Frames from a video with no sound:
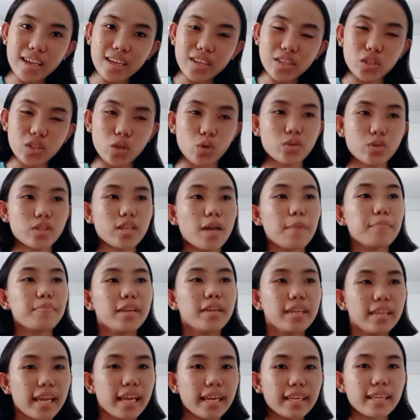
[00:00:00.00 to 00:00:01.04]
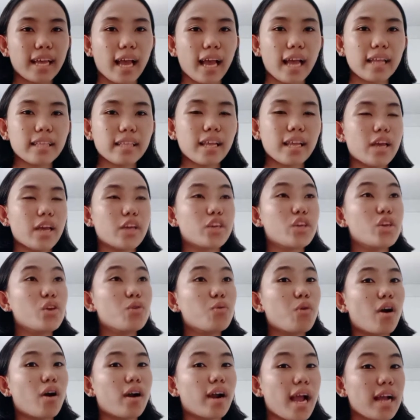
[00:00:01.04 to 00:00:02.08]
So something like that, you
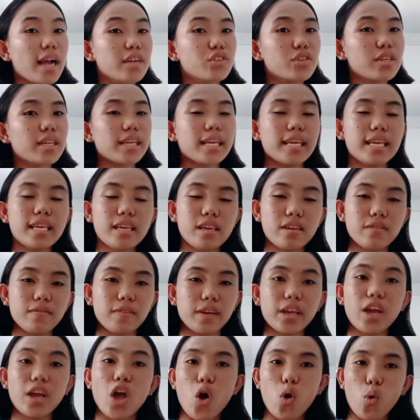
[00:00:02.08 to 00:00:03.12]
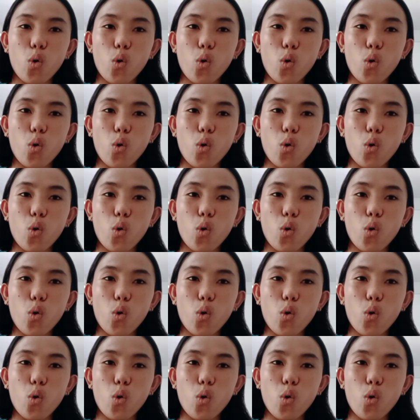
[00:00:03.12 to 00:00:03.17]
are actually giving